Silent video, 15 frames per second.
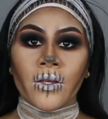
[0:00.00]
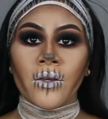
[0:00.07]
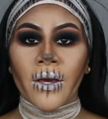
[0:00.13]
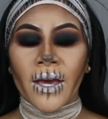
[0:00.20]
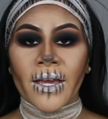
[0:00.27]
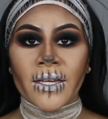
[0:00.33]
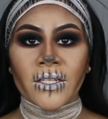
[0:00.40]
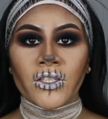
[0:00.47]
you
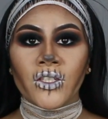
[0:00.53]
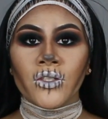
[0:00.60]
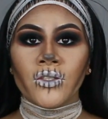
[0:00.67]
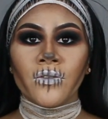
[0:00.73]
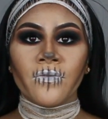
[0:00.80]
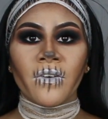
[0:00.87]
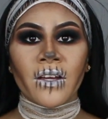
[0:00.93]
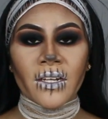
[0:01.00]
guys, so to
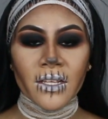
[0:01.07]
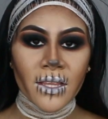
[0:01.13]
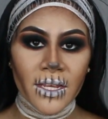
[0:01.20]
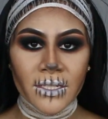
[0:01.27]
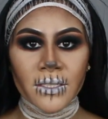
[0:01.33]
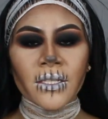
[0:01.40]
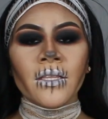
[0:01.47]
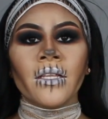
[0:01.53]

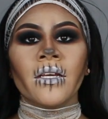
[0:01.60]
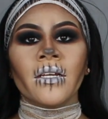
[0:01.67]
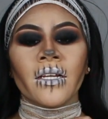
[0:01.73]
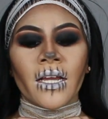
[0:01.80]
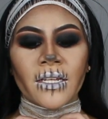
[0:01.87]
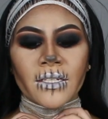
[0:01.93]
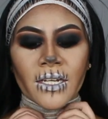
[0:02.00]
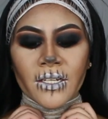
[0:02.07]
finalize the look,
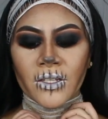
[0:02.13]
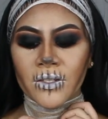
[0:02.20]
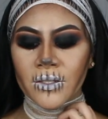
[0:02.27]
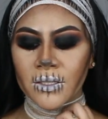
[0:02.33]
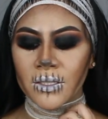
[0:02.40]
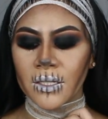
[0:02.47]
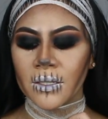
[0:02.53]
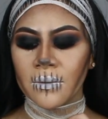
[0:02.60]
I did
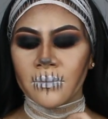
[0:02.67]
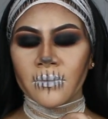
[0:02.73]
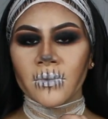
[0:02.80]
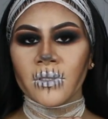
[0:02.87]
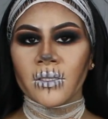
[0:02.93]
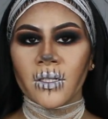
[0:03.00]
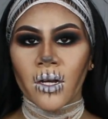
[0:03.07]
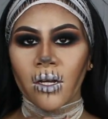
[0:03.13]
use some
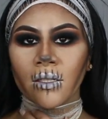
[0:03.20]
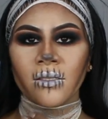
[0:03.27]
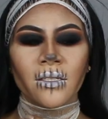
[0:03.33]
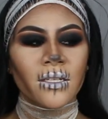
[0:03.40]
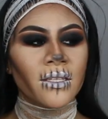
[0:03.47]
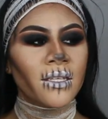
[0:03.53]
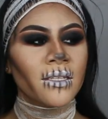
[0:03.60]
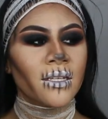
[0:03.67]
Gauze,
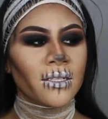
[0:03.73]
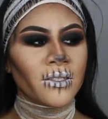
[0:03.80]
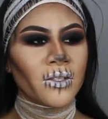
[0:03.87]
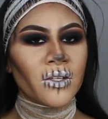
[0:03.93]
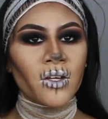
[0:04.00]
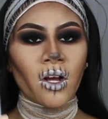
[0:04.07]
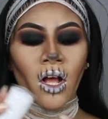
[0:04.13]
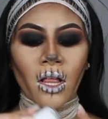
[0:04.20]
I think that's what
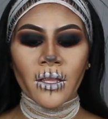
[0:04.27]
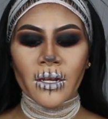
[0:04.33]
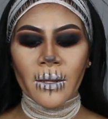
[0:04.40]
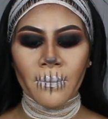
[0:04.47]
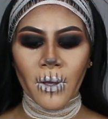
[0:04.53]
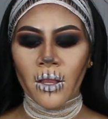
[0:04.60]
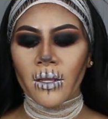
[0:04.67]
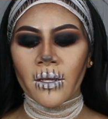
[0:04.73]
you call it.
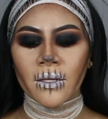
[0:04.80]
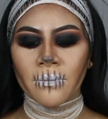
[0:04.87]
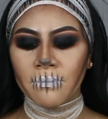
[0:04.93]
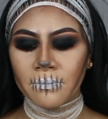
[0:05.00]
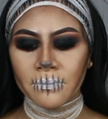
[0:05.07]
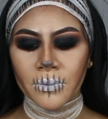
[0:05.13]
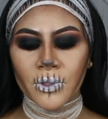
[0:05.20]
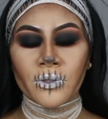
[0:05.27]
I bought like a
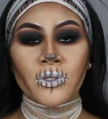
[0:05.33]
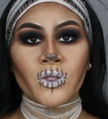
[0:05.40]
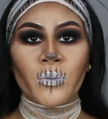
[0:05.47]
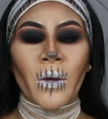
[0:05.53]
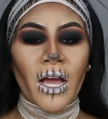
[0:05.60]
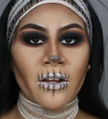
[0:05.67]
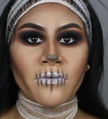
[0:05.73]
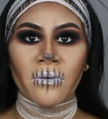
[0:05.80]
huge
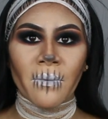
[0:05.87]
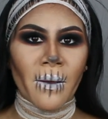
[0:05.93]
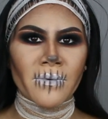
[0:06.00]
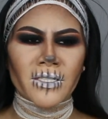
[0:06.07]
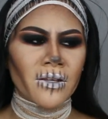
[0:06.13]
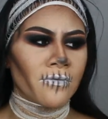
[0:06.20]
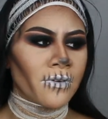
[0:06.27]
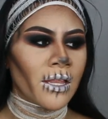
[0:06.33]
pack from
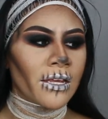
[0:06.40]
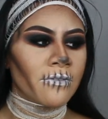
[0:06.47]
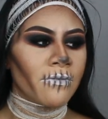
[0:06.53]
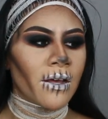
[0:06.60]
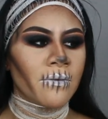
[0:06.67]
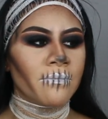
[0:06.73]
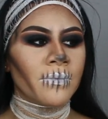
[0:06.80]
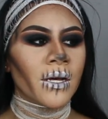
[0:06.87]
Amazon for like
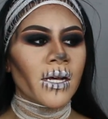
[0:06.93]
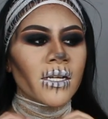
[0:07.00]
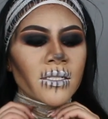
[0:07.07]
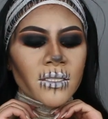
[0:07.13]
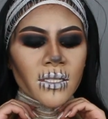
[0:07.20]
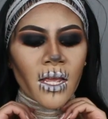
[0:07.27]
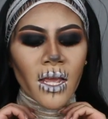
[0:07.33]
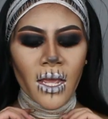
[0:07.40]

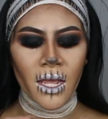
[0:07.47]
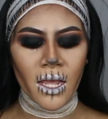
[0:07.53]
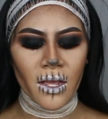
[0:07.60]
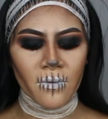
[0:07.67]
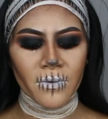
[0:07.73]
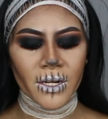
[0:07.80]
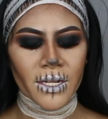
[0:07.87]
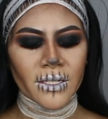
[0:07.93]
$5.
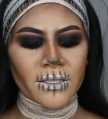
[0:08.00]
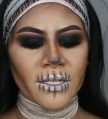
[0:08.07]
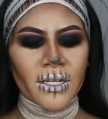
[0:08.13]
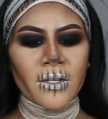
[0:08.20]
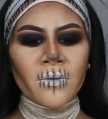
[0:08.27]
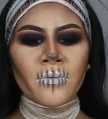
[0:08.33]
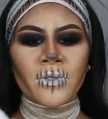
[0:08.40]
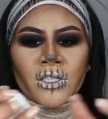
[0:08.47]
And what I
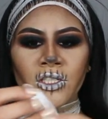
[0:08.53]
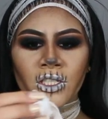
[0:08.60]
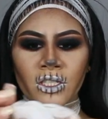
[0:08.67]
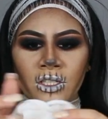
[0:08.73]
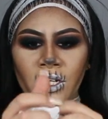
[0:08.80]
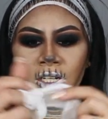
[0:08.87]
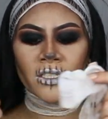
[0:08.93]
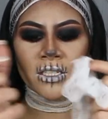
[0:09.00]
did was just
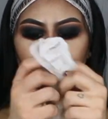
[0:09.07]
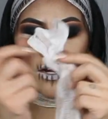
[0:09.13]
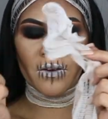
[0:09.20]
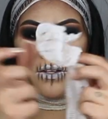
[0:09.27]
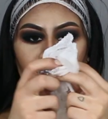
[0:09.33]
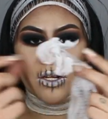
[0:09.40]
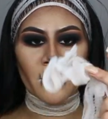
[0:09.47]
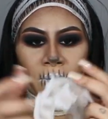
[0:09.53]
start
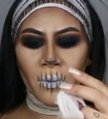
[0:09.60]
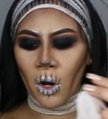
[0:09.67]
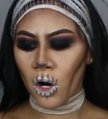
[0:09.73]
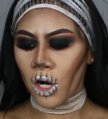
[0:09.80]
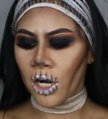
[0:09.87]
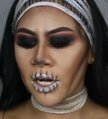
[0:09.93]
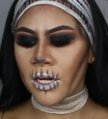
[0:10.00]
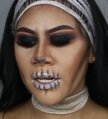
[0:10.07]
tearing it
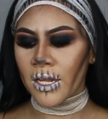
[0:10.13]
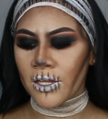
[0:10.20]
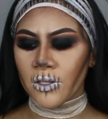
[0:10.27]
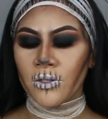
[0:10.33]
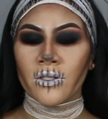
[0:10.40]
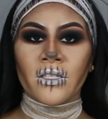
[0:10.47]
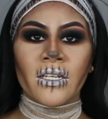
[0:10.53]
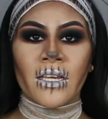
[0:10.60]
apart
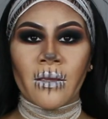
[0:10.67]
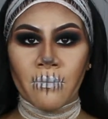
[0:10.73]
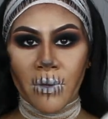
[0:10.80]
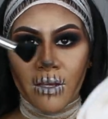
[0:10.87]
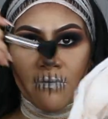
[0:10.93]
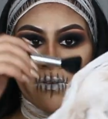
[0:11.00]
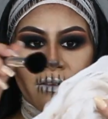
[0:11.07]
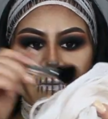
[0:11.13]
and using a
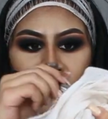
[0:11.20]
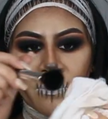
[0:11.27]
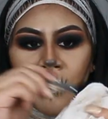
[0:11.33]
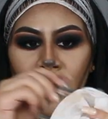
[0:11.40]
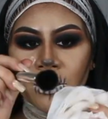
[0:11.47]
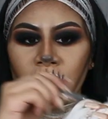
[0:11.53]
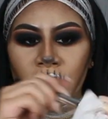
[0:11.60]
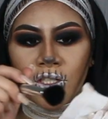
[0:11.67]
big fluffy
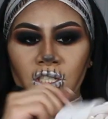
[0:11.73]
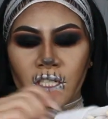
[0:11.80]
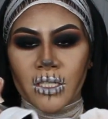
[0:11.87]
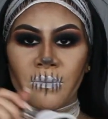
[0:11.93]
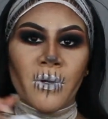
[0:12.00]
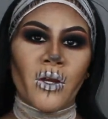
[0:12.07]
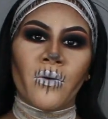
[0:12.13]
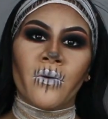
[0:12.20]
brush and just
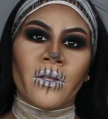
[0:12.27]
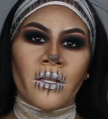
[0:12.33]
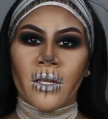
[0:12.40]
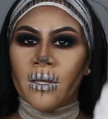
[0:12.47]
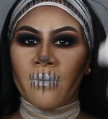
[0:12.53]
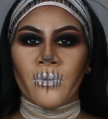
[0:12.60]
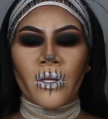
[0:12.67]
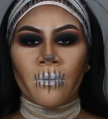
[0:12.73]
smearing
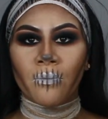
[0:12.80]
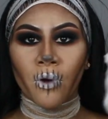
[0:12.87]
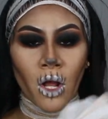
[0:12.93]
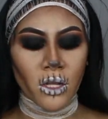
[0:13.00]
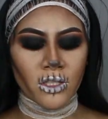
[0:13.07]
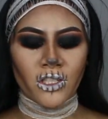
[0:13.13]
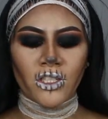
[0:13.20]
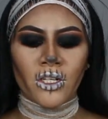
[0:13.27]
it with
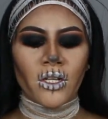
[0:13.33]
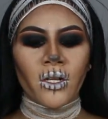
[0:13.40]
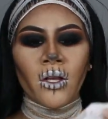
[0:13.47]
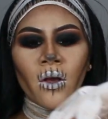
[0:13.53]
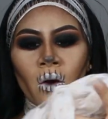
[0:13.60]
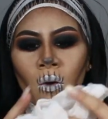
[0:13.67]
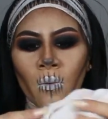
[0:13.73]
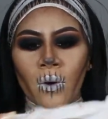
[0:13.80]
bronzer,
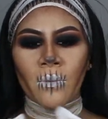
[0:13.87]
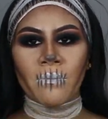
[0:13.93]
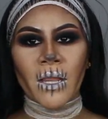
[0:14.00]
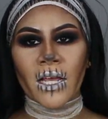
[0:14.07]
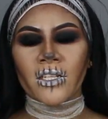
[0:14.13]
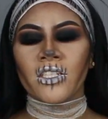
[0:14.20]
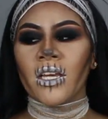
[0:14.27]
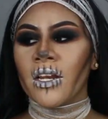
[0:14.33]
with
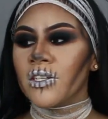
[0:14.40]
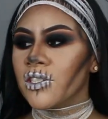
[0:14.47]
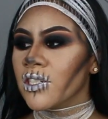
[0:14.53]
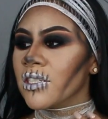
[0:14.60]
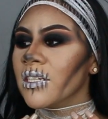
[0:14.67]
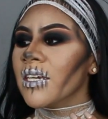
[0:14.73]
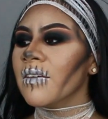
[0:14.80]
black shadow, just to